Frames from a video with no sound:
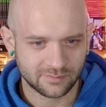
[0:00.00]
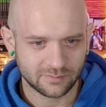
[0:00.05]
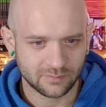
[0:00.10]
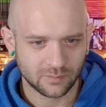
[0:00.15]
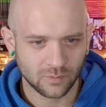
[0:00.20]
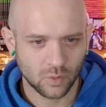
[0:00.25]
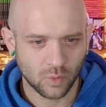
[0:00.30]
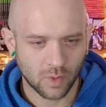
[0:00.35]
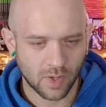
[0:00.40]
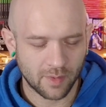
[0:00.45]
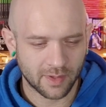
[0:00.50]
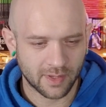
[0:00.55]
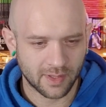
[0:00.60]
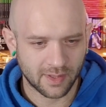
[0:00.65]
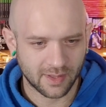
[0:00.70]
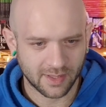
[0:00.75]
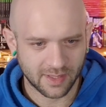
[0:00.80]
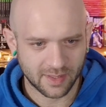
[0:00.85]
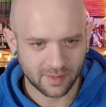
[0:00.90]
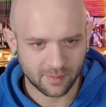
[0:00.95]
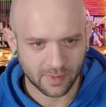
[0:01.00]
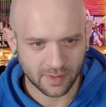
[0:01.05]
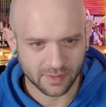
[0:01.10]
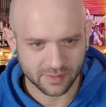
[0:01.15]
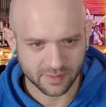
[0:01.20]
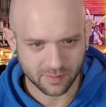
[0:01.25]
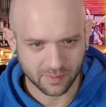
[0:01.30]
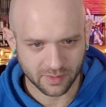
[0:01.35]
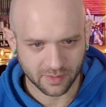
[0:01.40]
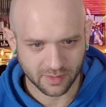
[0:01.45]
Why would I lie about
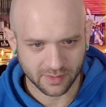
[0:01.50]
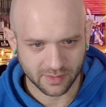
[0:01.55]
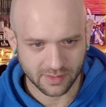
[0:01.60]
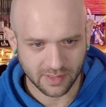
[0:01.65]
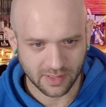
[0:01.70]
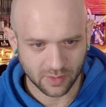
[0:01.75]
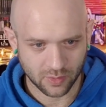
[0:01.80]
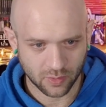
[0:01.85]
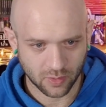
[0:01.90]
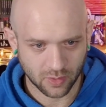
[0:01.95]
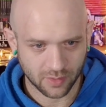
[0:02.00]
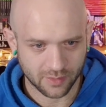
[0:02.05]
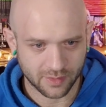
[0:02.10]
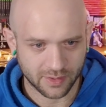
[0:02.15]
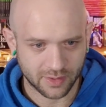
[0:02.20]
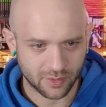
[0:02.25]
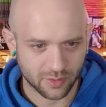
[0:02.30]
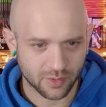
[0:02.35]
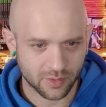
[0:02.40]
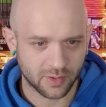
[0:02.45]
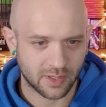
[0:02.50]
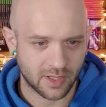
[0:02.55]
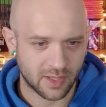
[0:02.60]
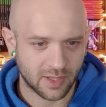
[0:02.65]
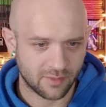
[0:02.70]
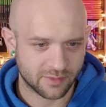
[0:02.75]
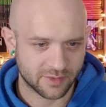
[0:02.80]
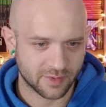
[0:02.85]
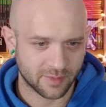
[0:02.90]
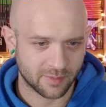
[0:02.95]
something like that, Carly? You're going to
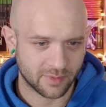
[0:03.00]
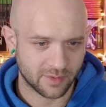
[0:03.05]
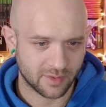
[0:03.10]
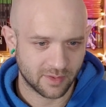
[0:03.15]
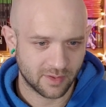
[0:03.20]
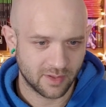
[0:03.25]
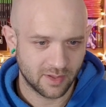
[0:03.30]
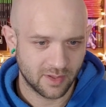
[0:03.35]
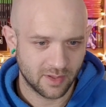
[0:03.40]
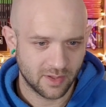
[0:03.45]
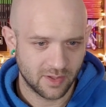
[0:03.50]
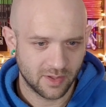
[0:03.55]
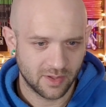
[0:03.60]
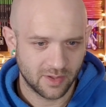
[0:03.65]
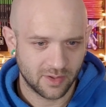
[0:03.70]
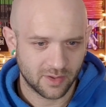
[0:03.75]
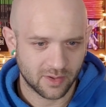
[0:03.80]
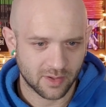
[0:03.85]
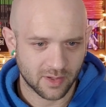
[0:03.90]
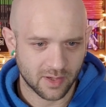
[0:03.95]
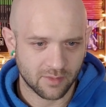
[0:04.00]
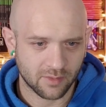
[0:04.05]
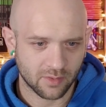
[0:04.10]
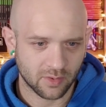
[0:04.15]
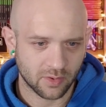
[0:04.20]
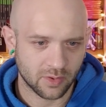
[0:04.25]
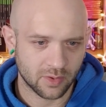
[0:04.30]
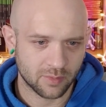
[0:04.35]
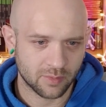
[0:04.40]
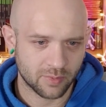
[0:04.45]
have something. You're going to have a
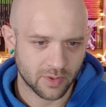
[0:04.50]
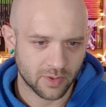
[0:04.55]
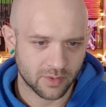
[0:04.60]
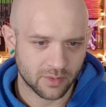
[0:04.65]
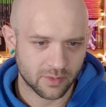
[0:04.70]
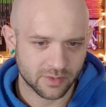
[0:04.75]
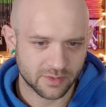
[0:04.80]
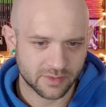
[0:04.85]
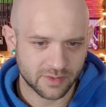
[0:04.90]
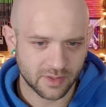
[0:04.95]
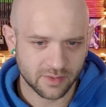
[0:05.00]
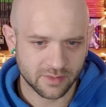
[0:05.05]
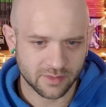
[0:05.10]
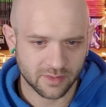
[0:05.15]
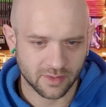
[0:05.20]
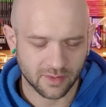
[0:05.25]
little brother or sister.